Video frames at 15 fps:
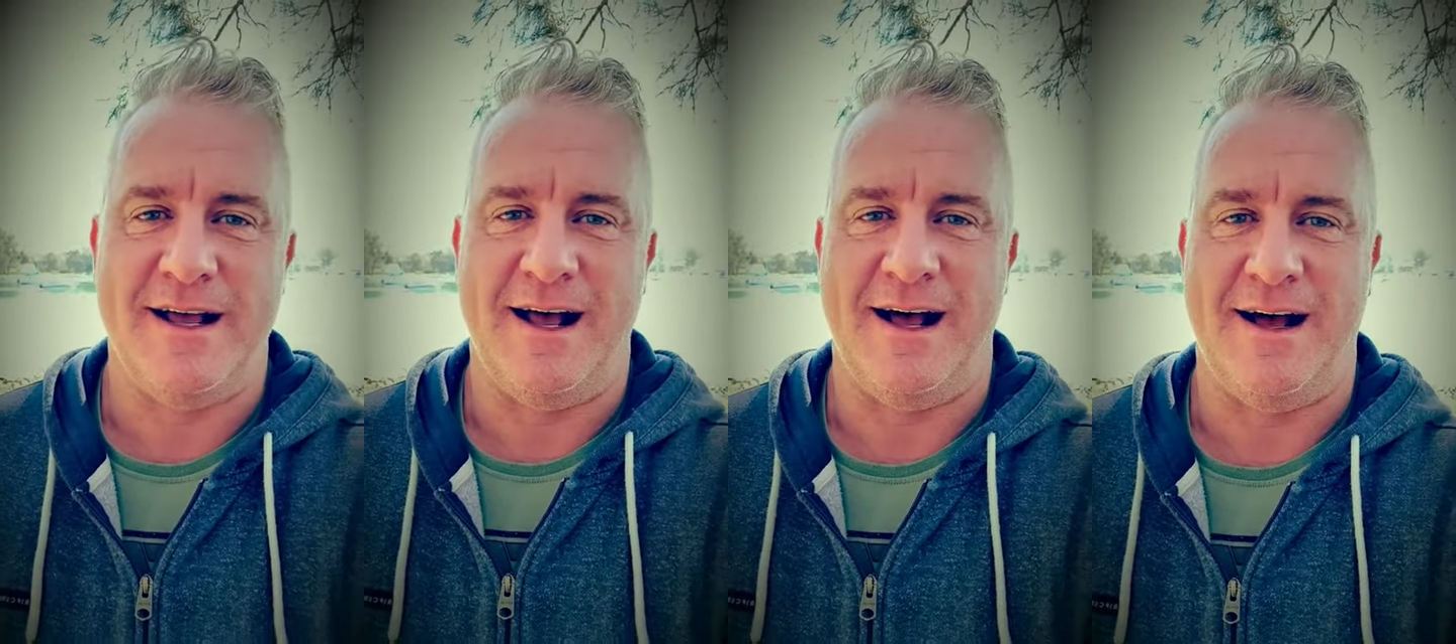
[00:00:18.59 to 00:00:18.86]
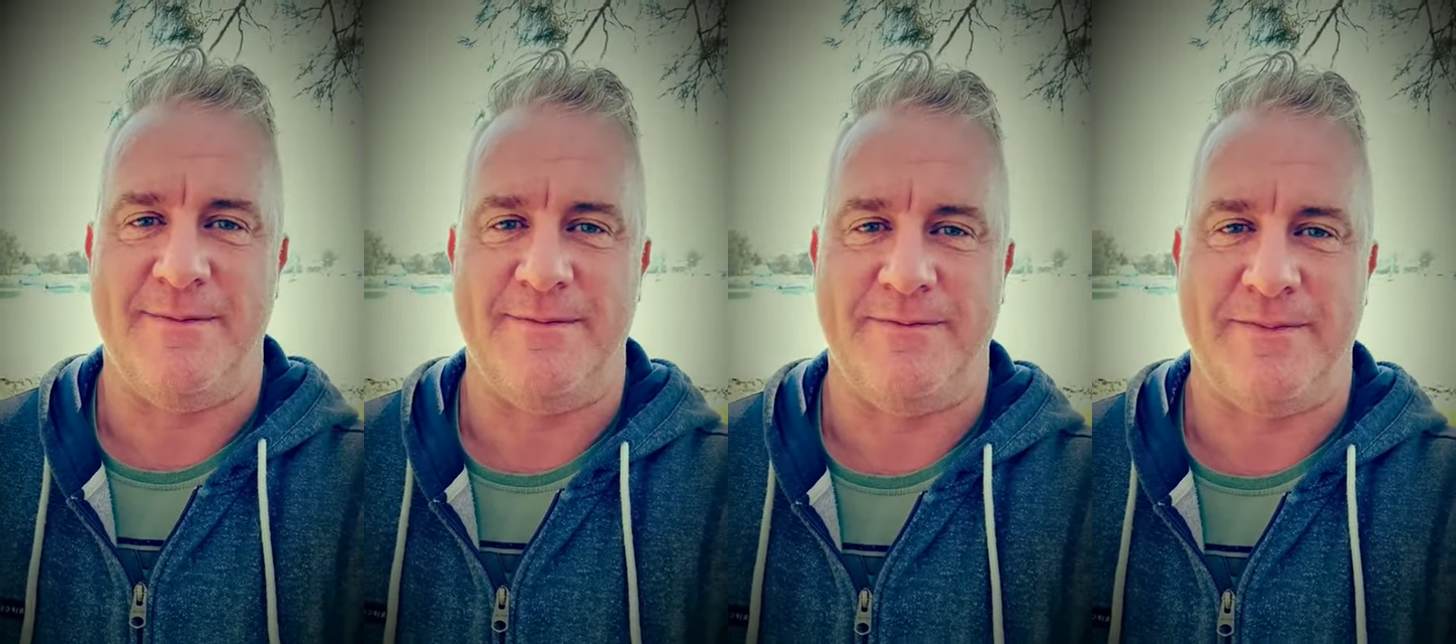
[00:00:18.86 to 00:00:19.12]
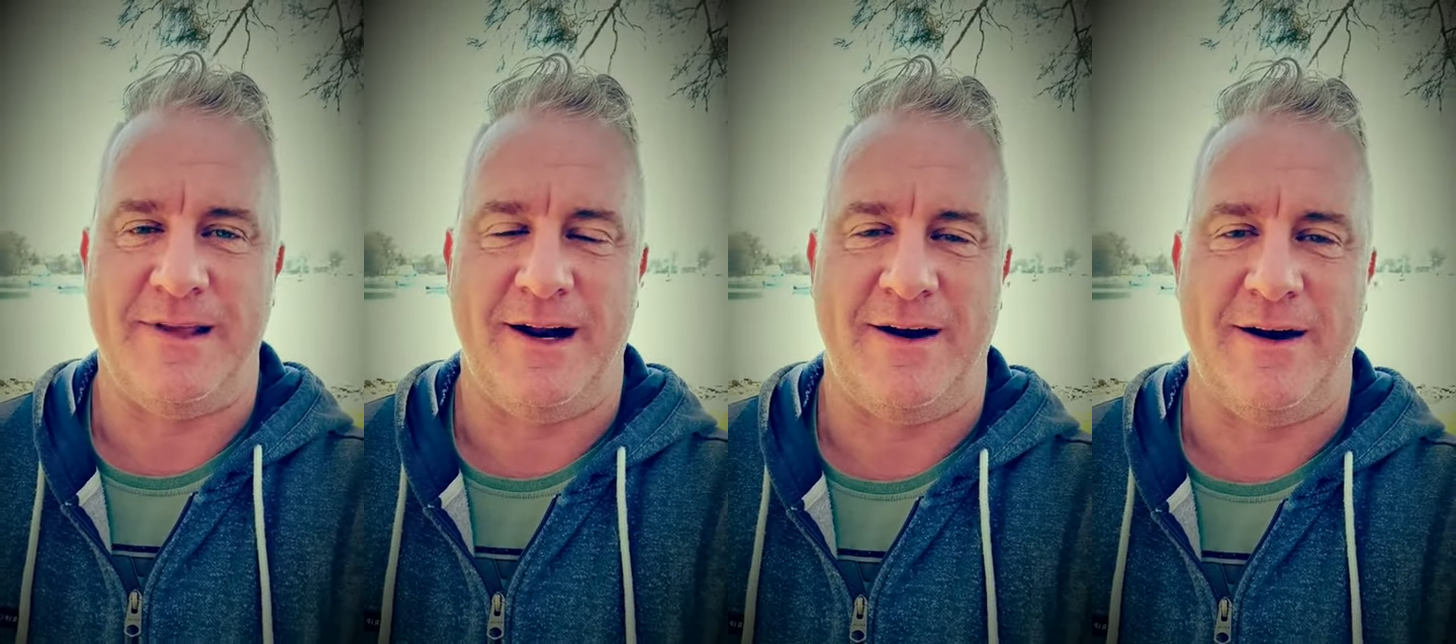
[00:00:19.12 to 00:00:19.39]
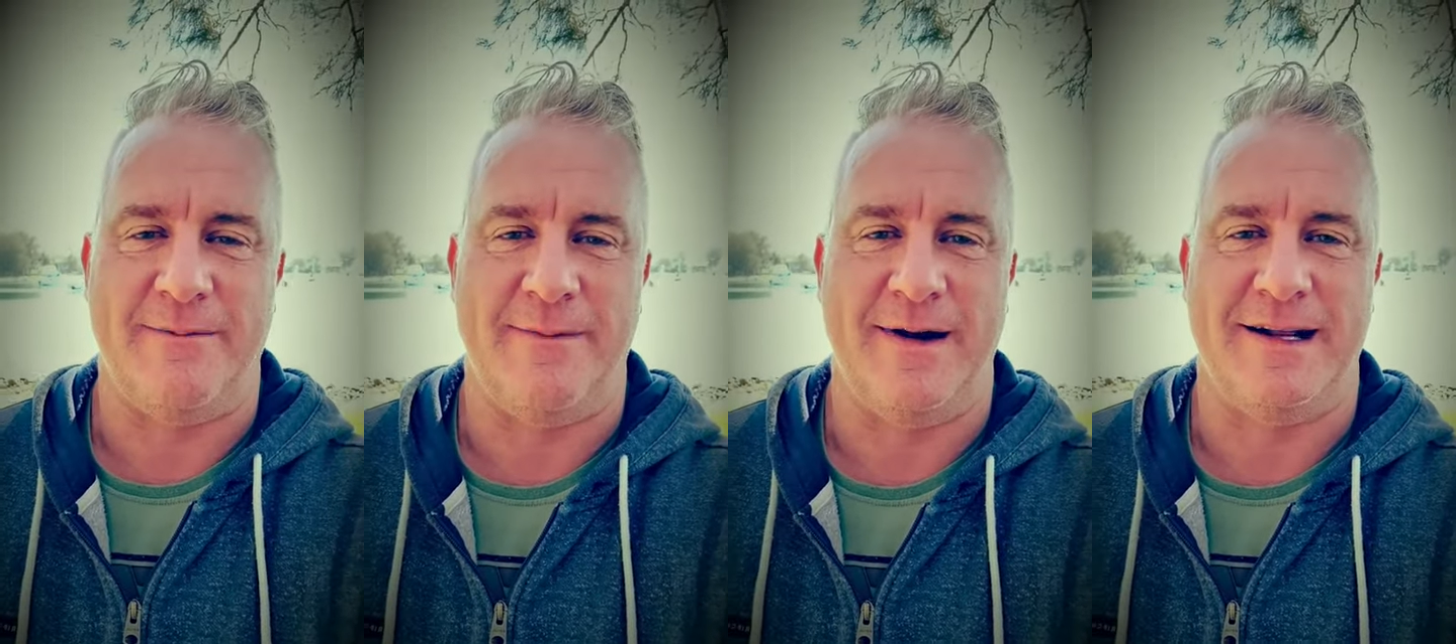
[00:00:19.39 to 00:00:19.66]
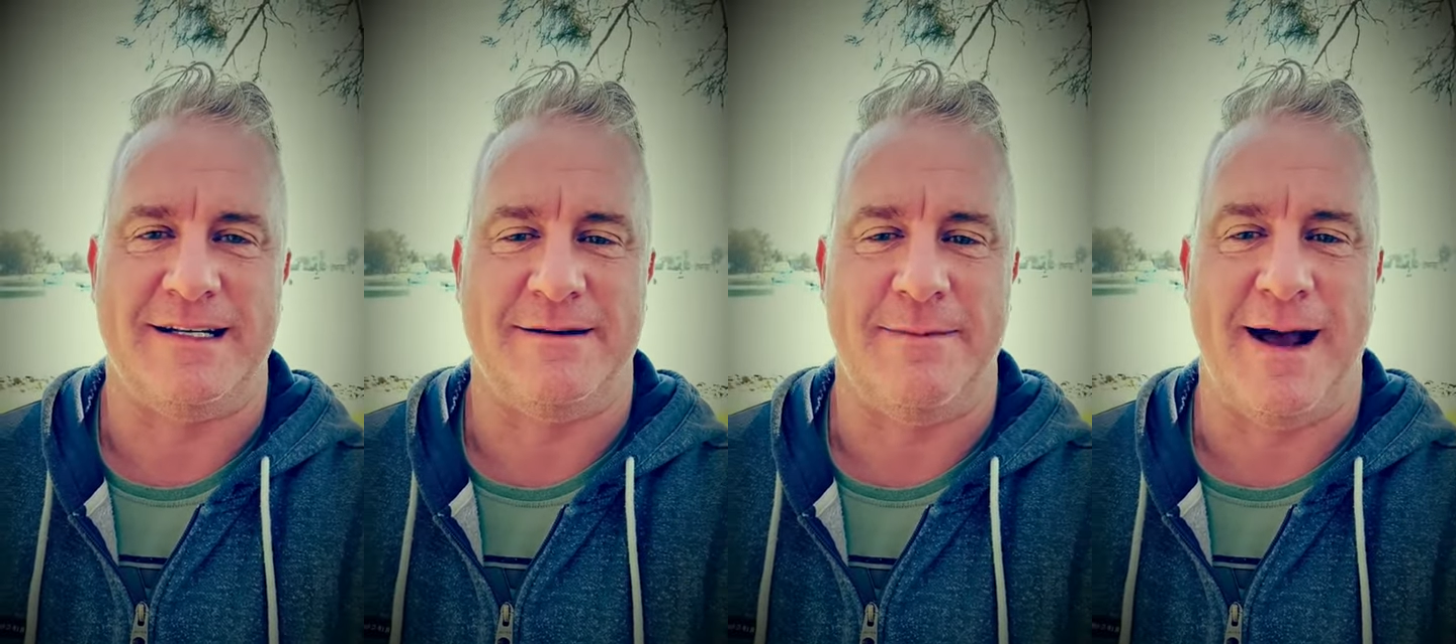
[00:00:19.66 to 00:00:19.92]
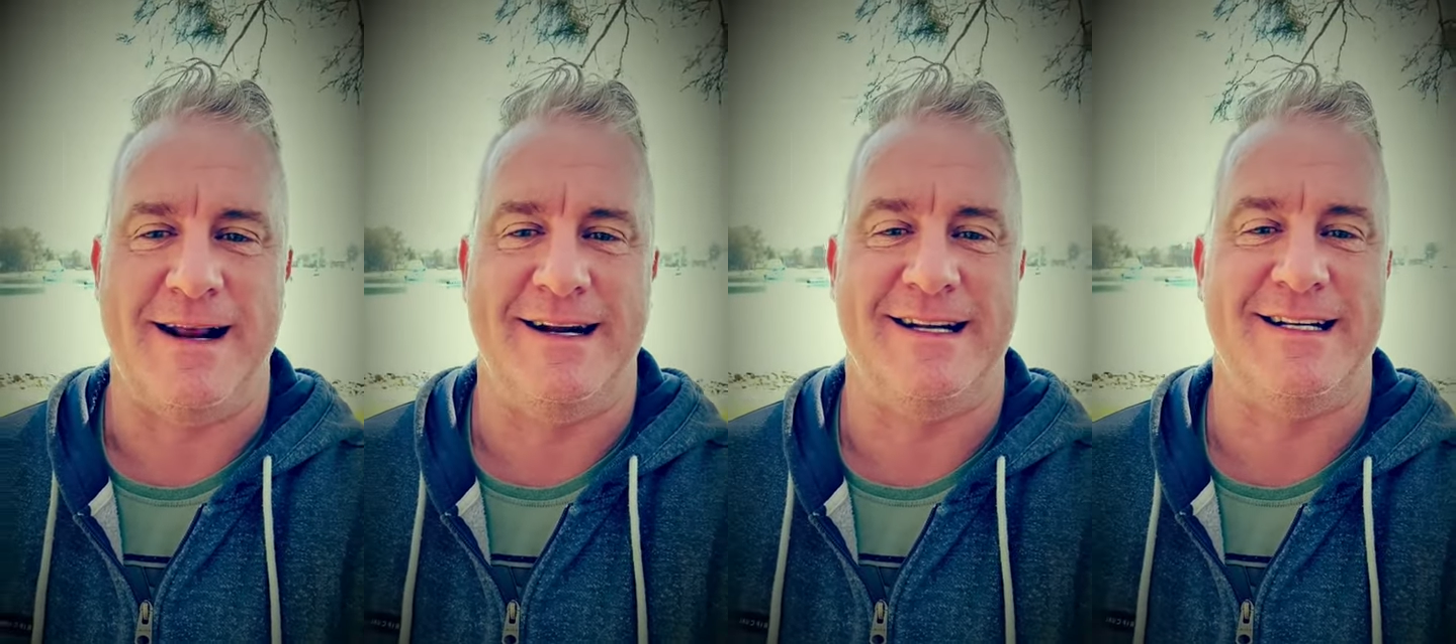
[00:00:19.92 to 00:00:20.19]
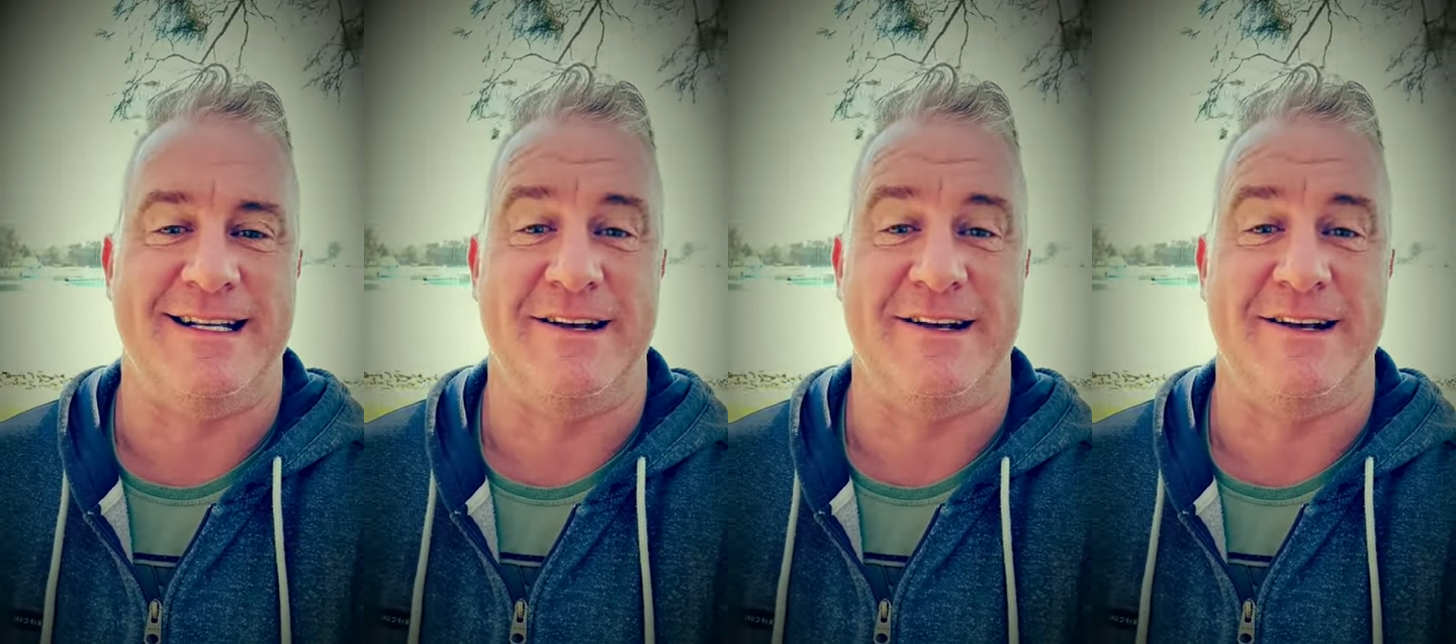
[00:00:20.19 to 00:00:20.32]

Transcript: It's a maintenance